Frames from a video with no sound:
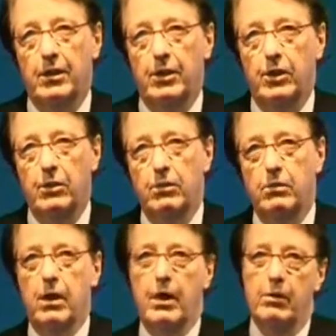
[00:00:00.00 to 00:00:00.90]
that
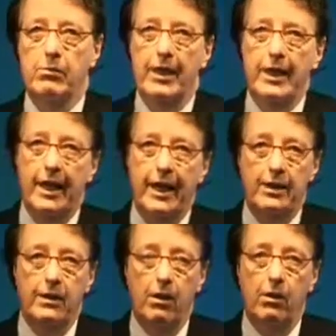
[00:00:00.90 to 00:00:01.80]
you
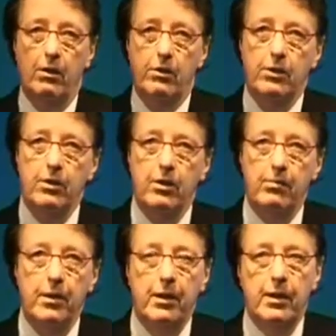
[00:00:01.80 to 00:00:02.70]
radiate in the longer
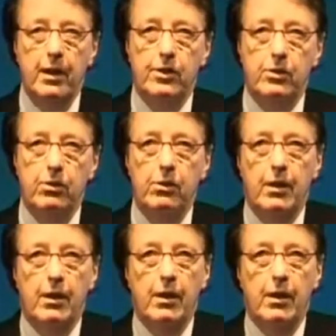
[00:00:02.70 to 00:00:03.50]
term. And so